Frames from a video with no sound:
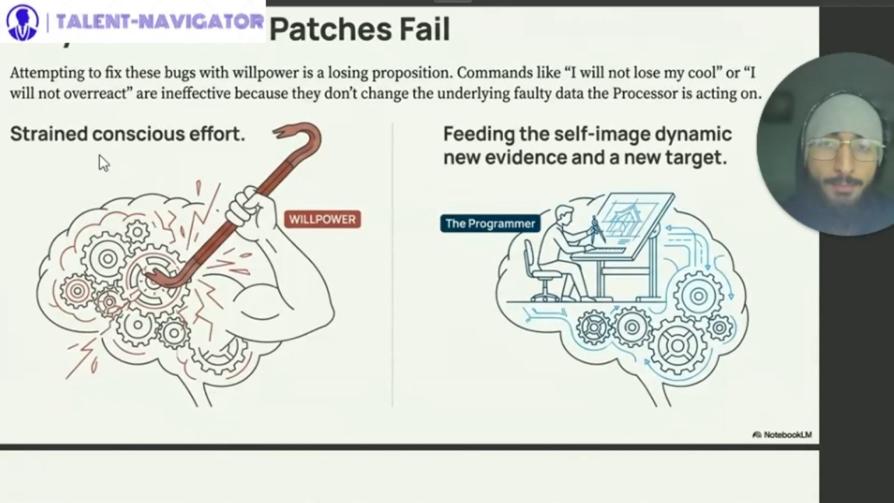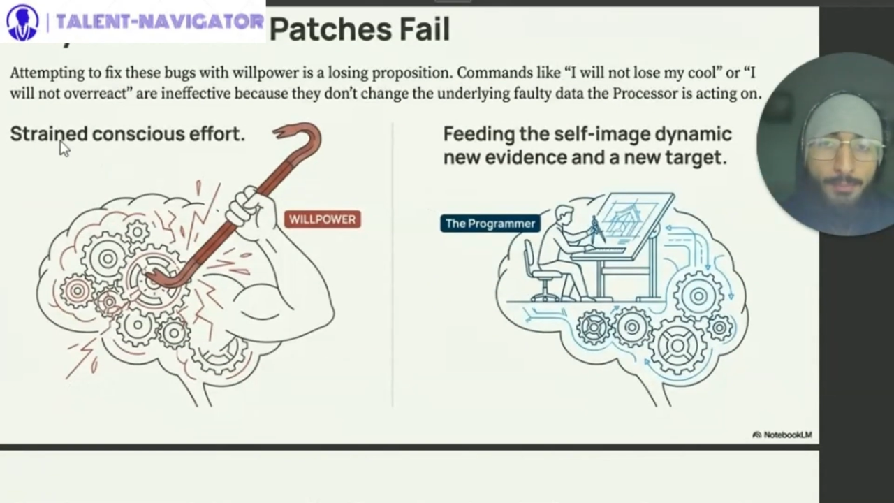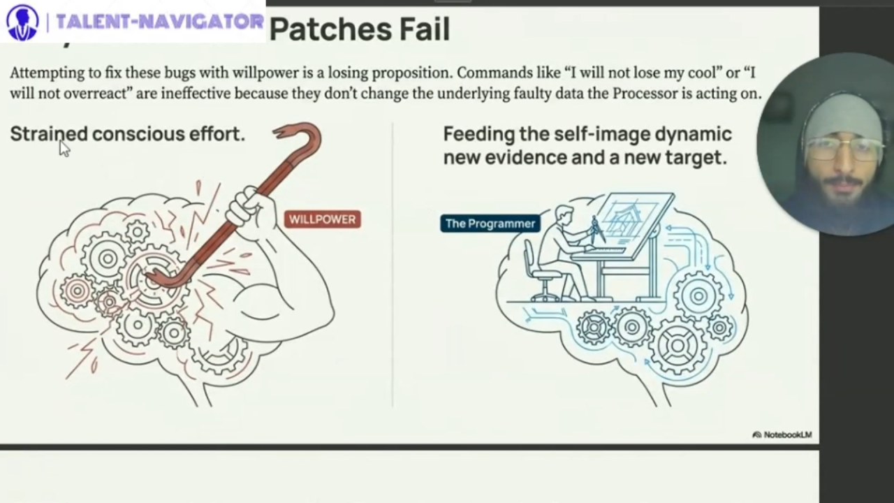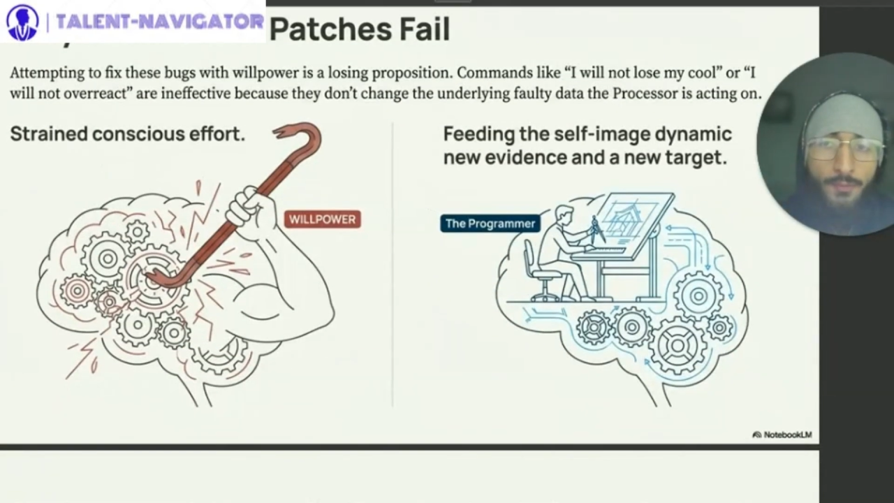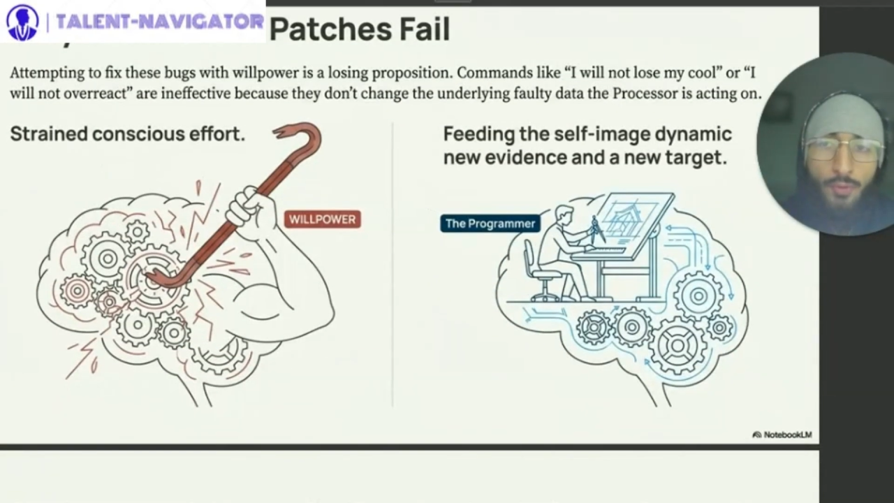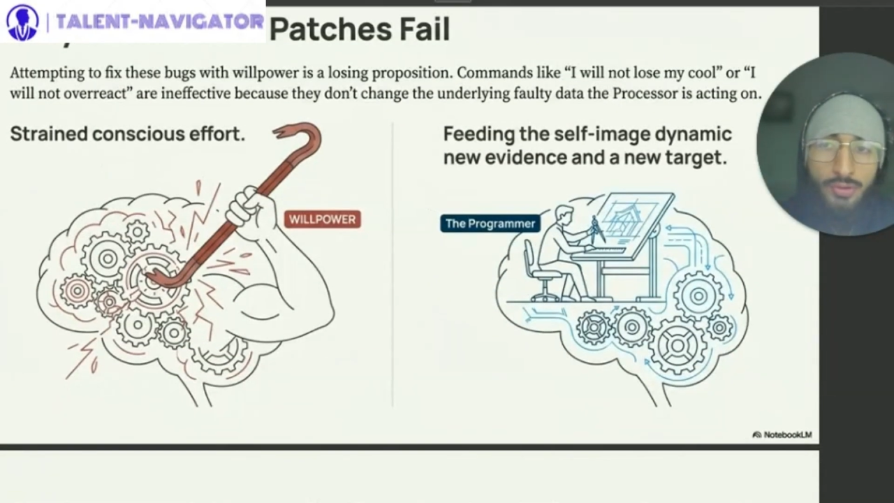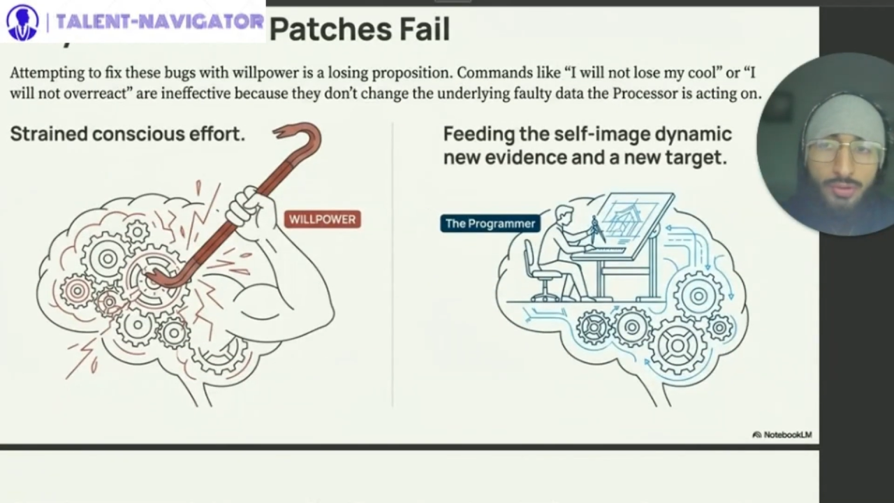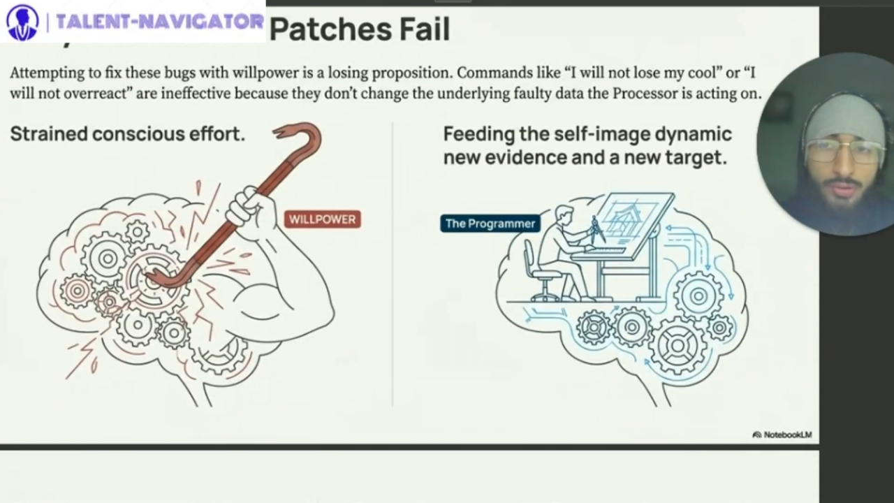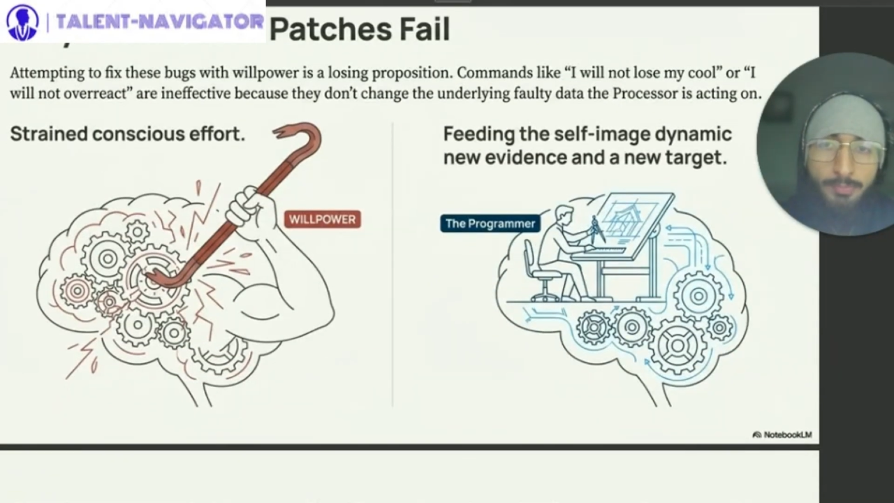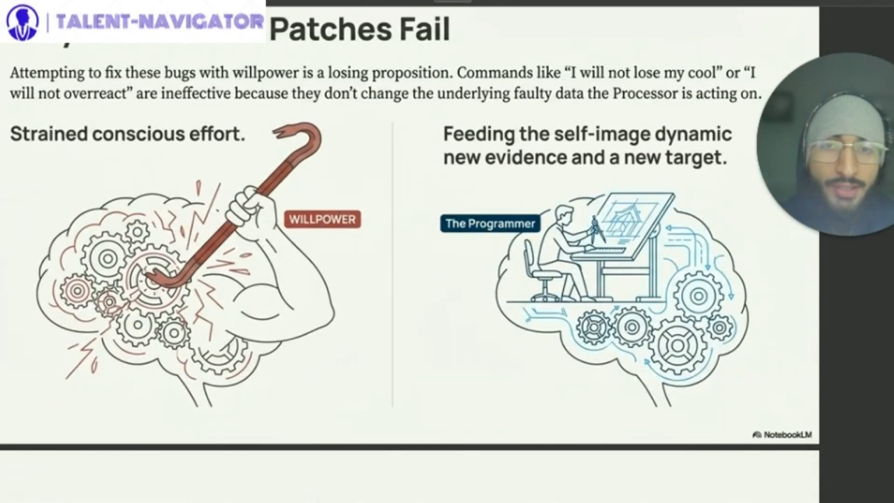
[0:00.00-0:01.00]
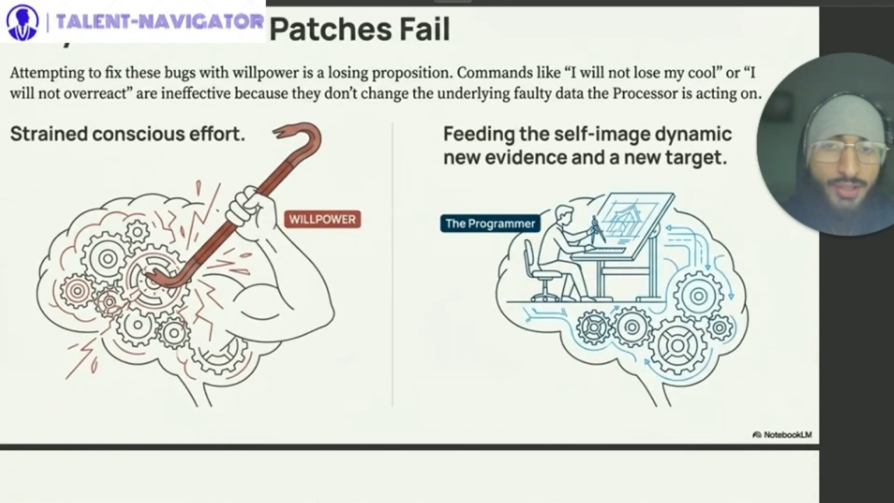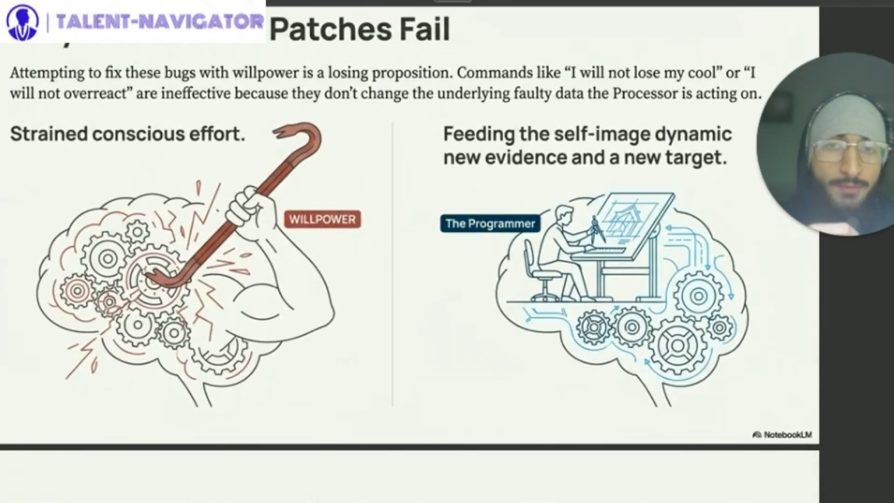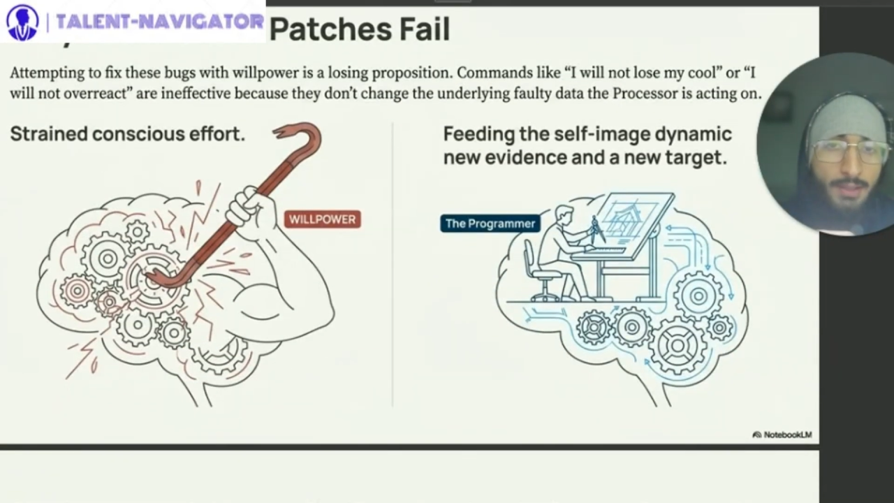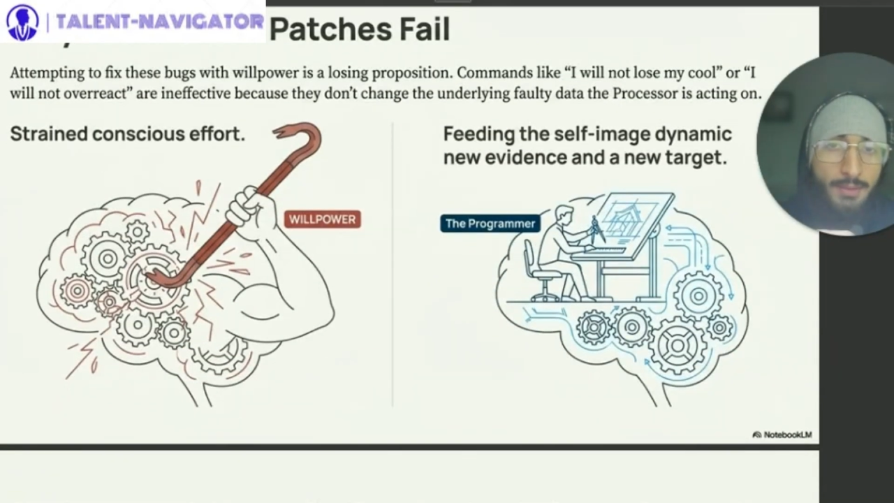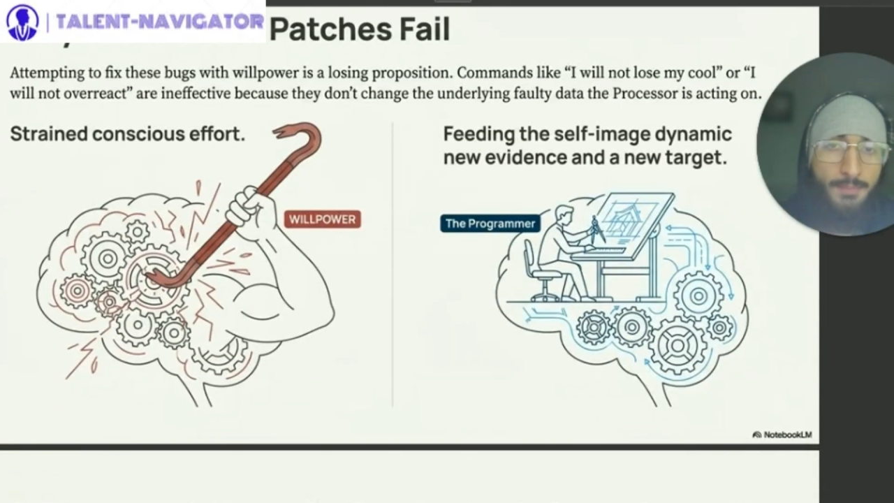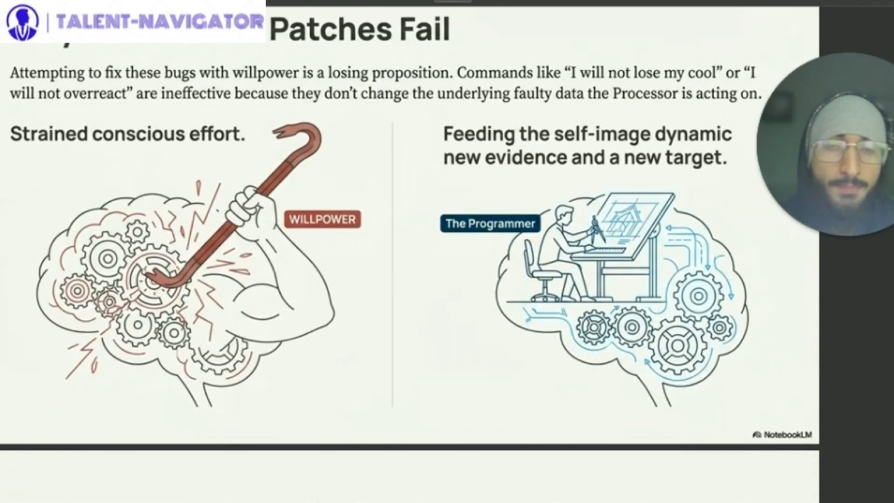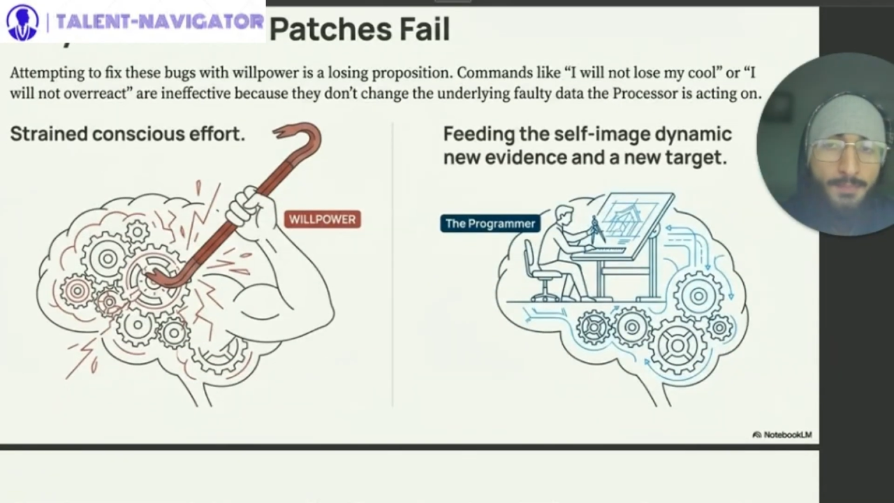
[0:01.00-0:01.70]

brute force patches fail?